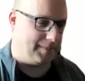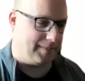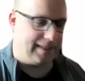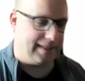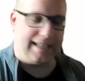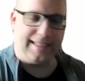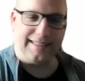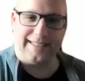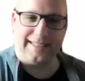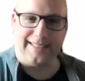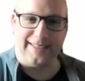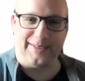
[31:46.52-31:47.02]

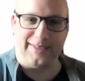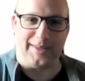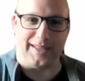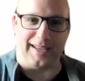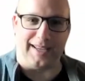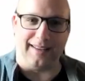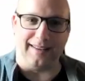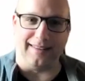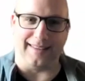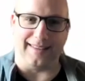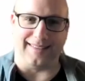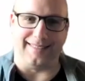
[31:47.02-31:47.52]
glad to hear
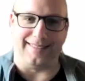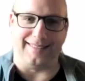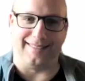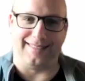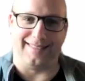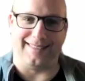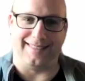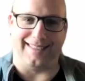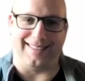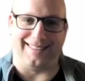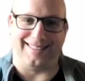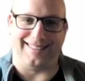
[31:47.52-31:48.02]
that.
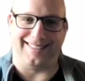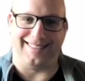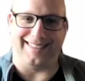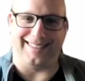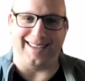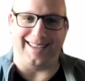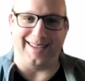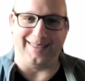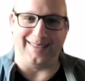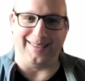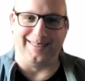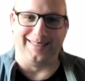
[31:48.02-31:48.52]
That's
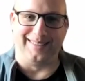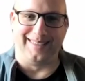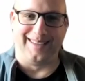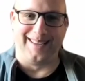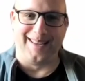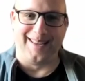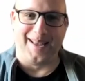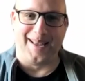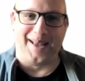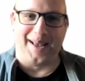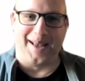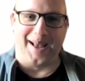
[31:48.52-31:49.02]
yeah.
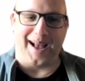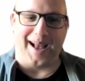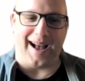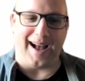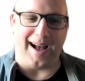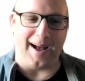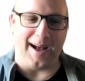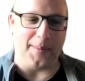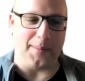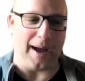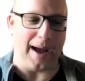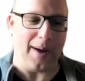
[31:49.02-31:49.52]

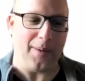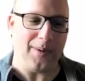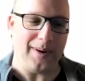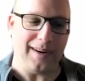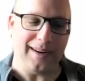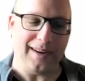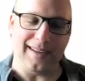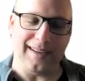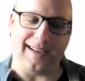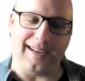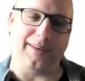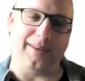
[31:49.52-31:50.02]
I
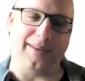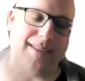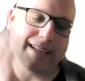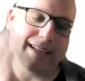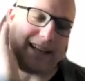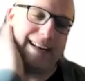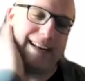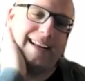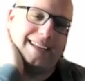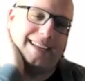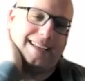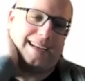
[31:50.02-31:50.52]
want
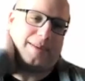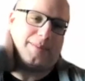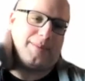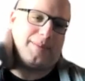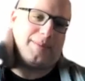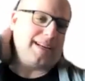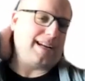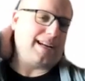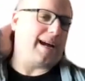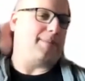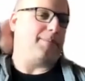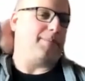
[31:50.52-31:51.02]

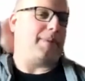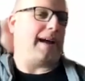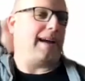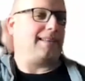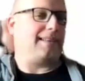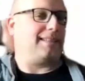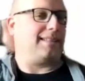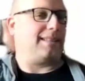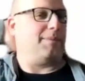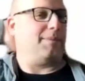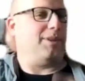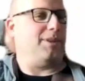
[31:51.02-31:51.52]
to come
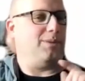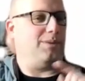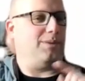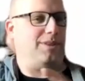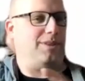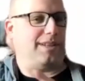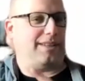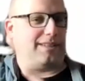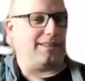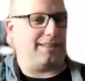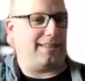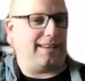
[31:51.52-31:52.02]
back to something you
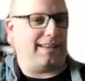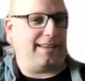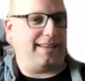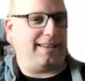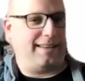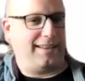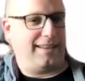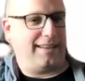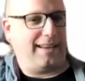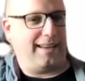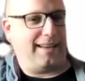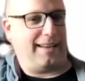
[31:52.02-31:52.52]
just
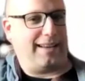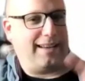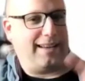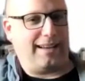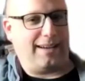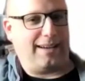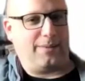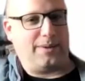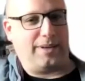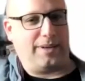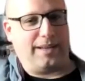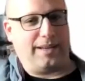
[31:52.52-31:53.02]
said, and
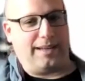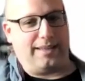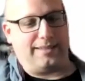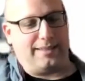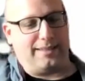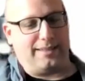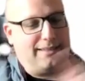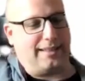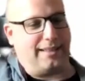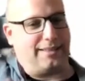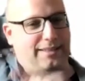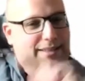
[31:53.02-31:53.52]
I want to ask
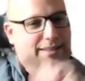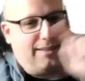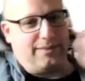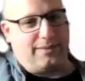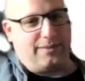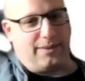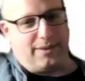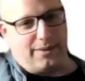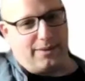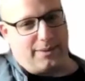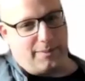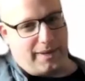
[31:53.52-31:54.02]
this actually of
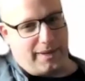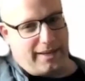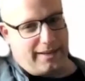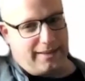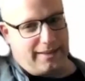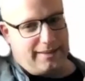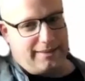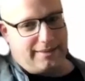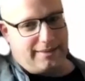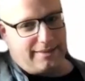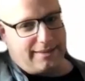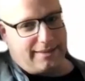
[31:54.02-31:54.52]
all the
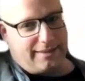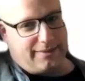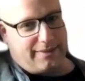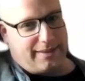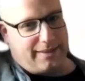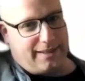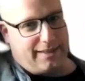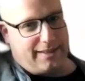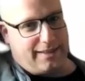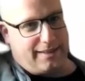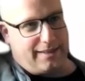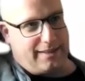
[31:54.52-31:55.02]
panelists, if
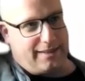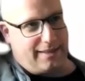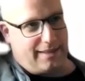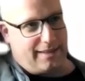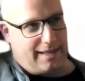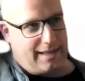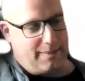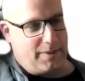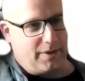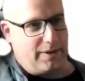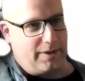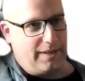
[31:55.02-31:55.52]
they can
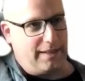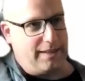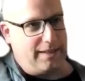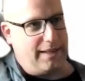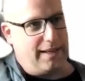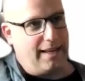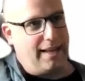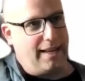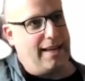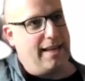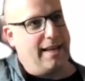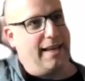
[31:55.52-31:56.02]
think about it,
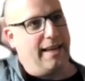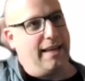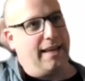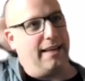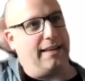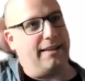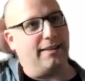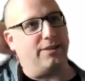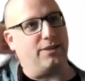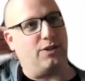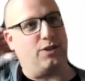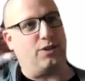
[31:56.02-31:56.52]

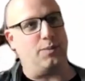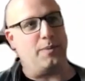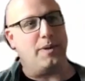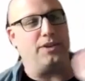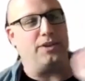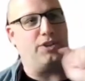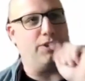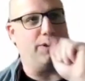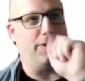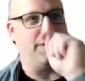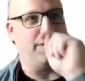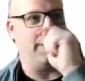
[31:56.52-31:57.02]
is you
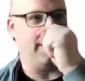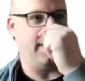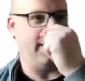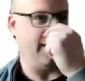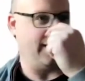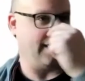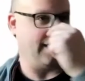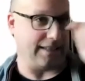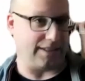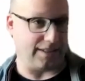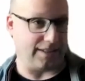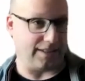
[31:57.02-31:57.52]
mentioned, and
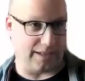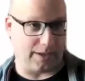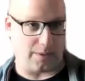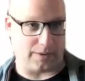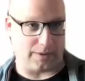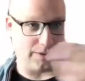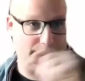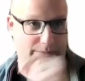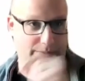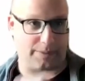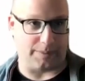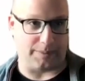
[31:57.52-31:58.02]
this is actually a
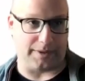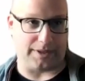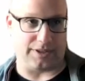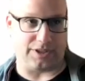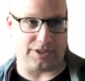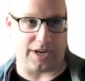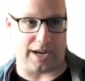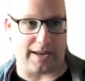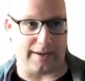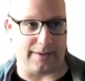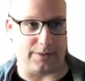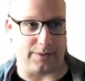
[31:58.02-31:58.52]
question from the
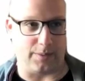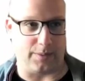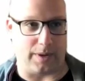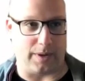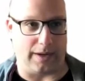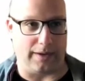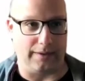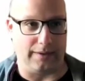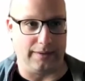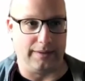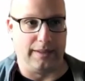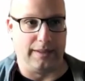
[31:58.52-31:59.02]
chat as
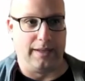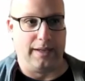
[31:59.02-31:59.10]
well,